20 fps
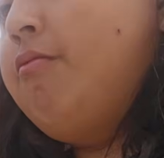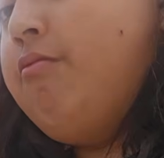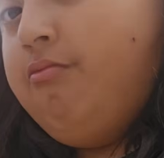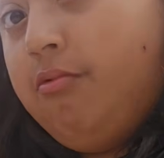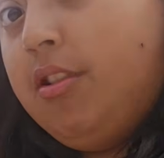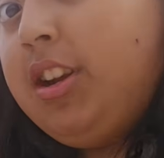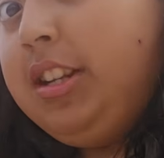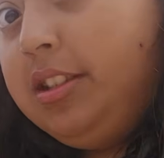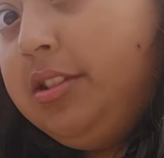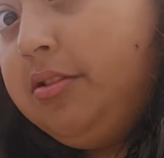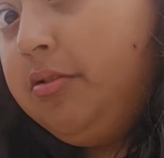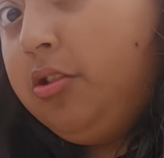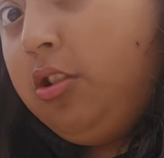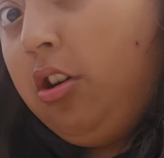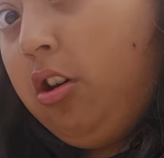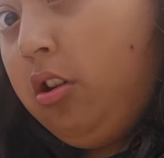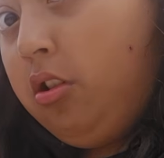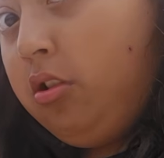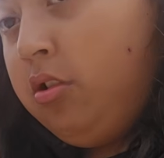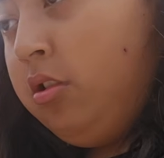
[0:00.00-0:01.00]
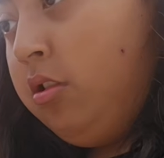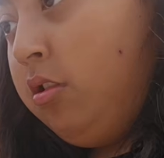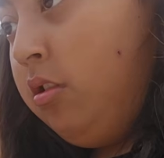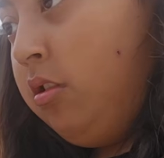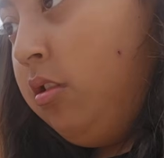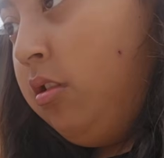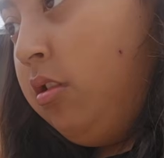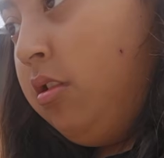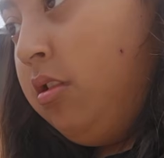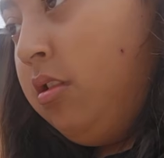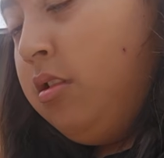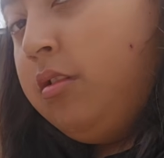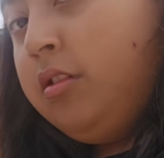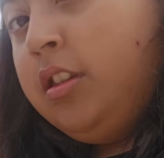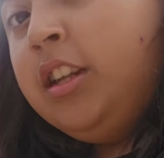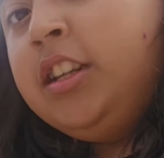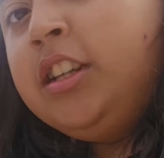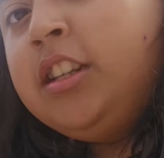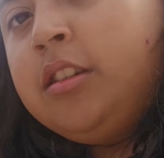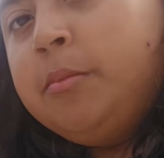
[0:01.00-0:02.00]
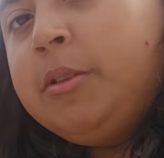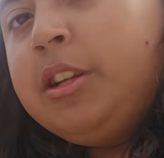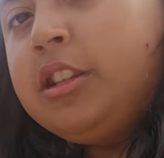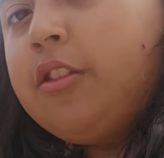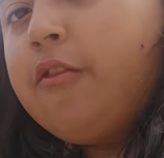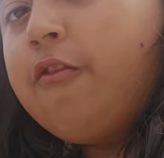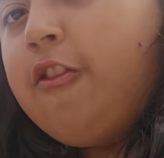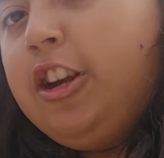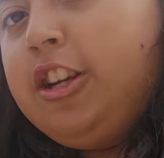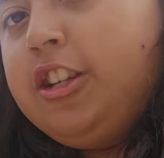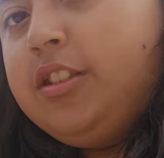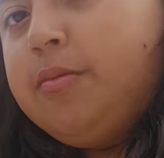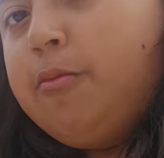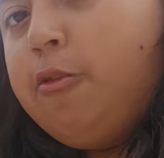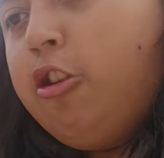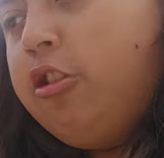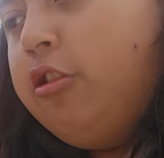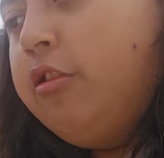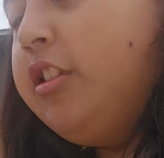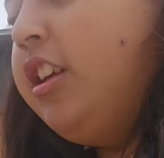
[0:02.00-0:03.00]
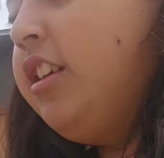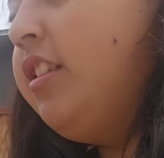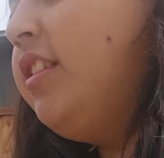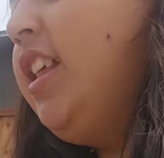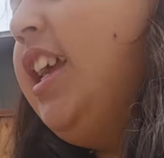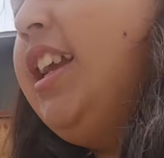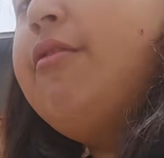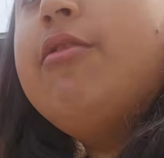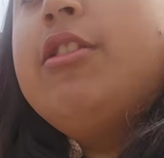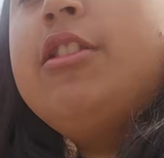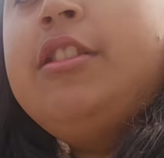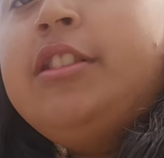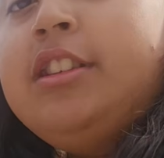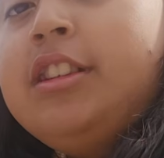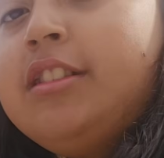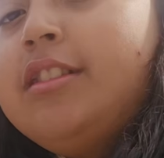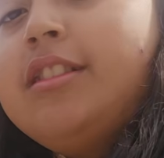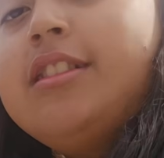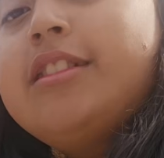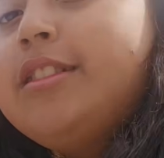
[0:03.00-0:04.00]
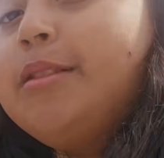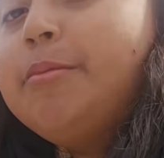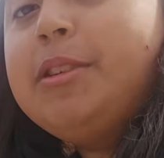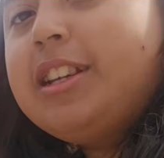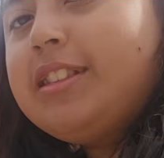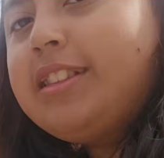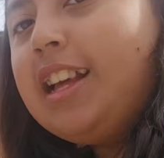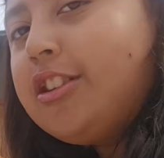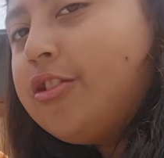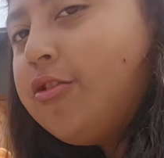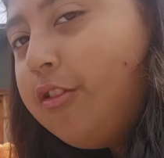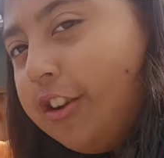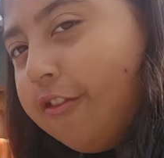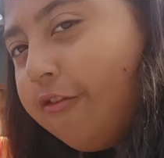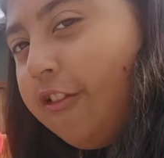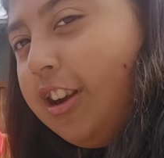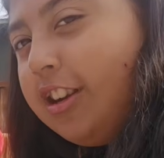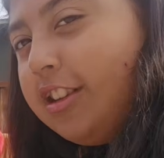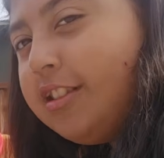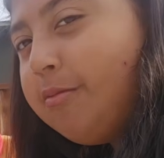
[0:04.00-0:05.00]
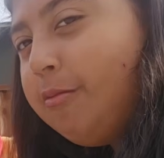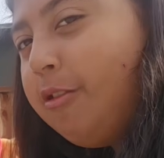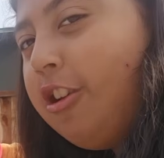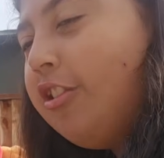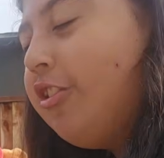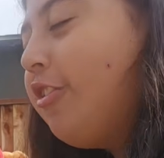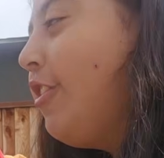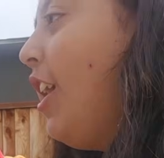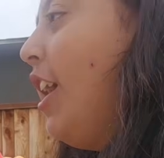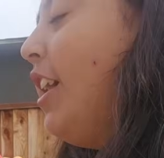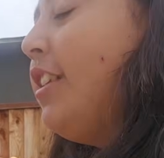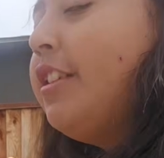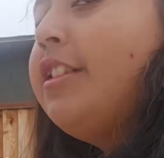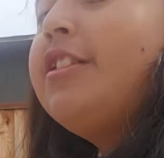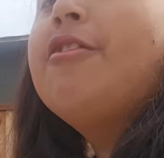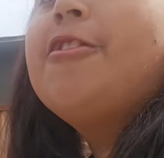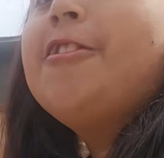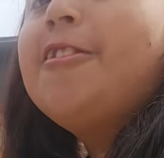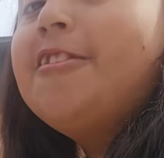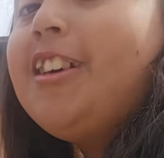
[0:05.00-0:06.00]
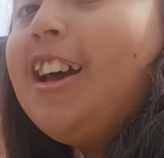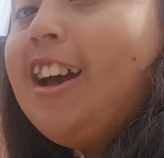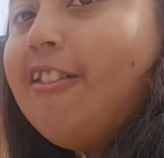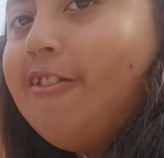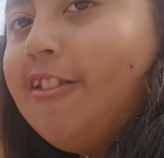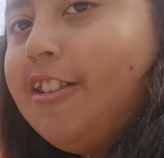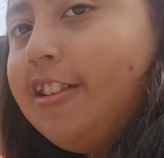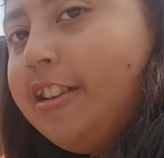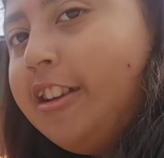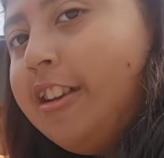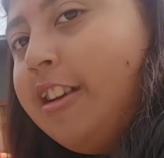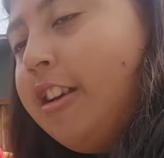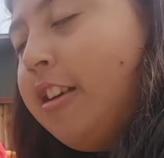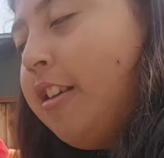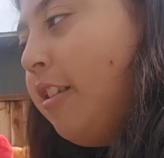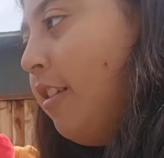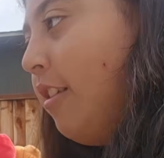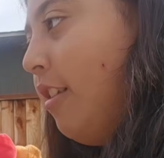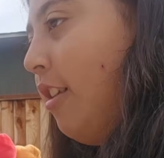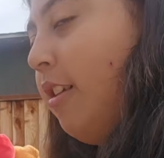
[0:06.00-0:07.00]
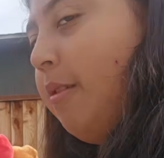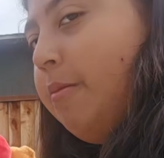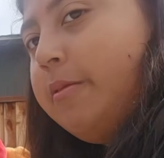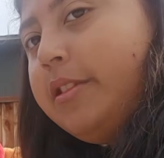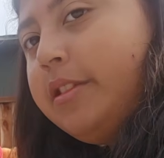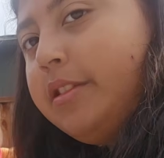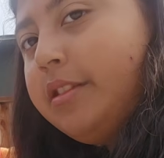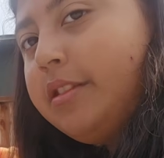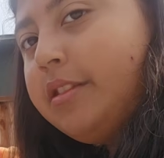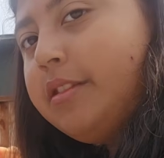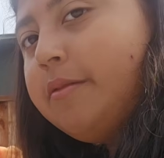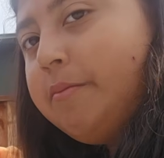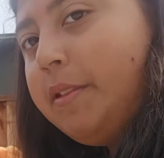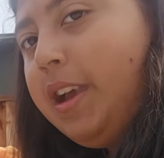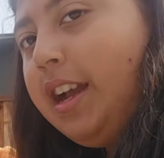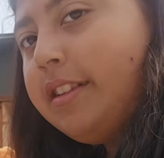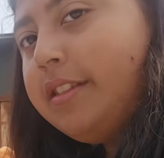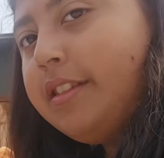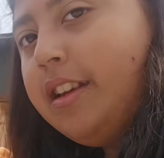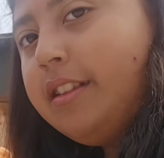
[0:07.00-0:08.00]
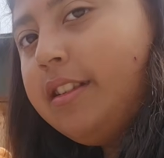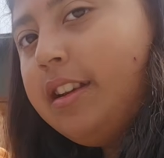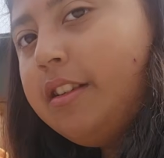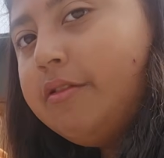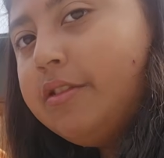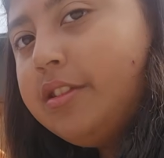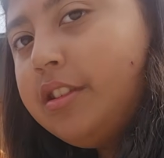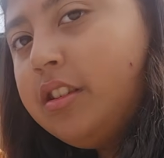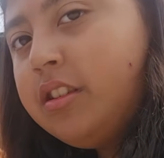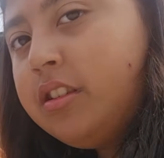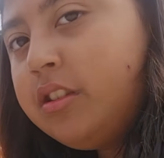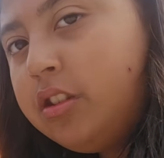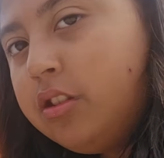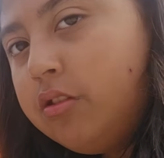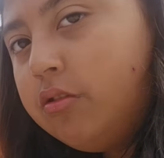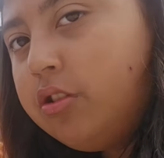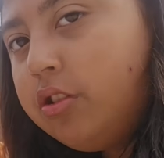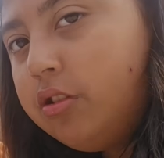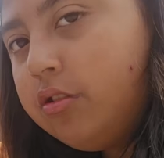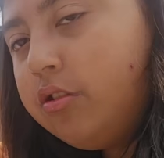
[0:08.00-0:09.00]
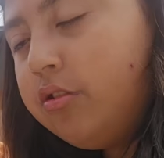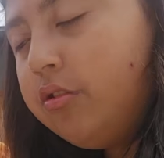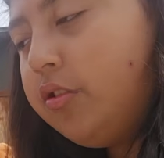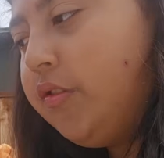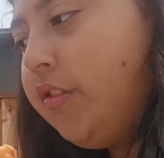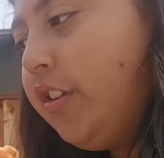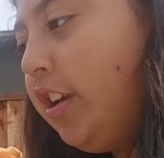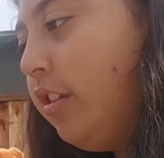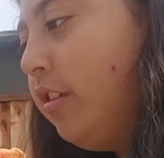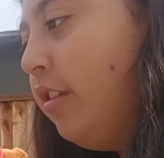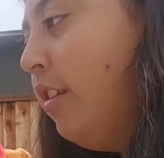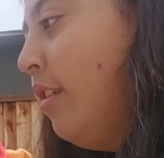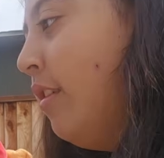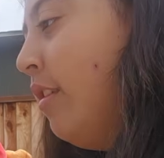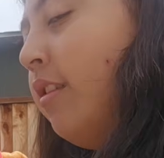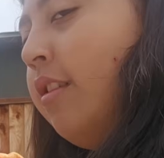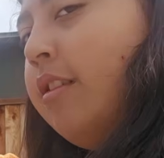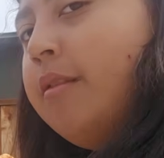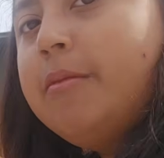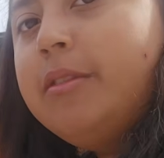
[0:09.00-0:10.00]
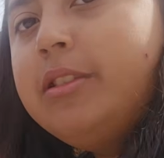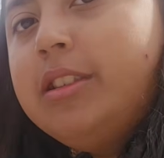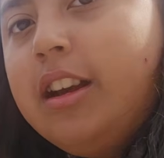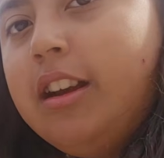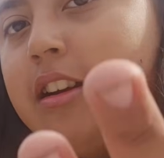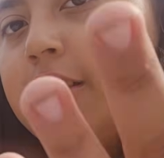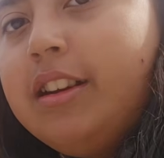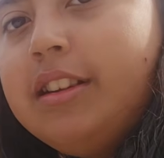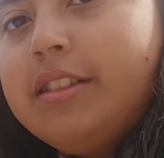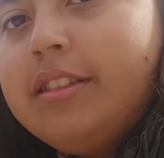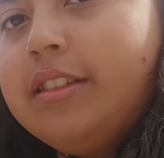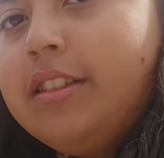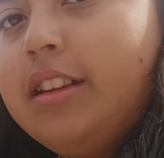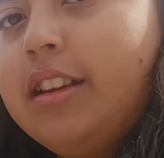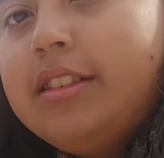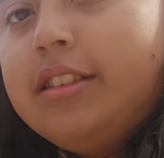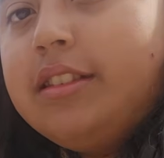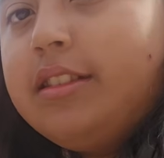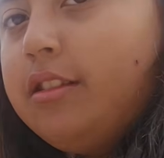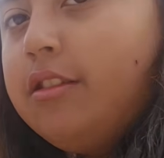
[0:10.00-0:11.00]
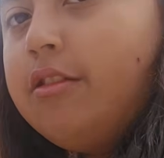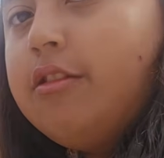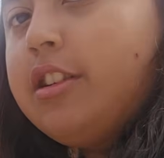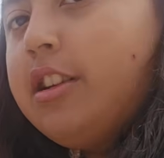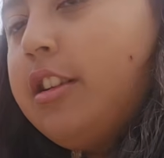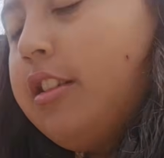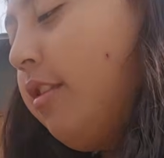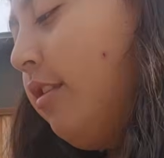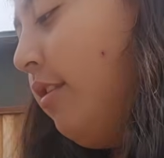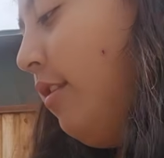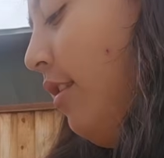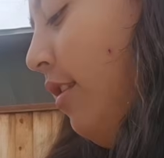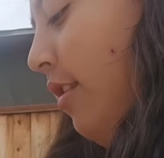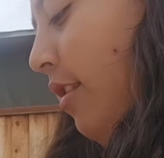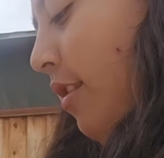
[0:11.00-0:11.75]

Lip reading: are way too tall. They need to make the Freddy smaller. They really needed to make that toy Freddy smaller. I did order that one, because back then I was a huge YouTube fan. But now I think they're okay.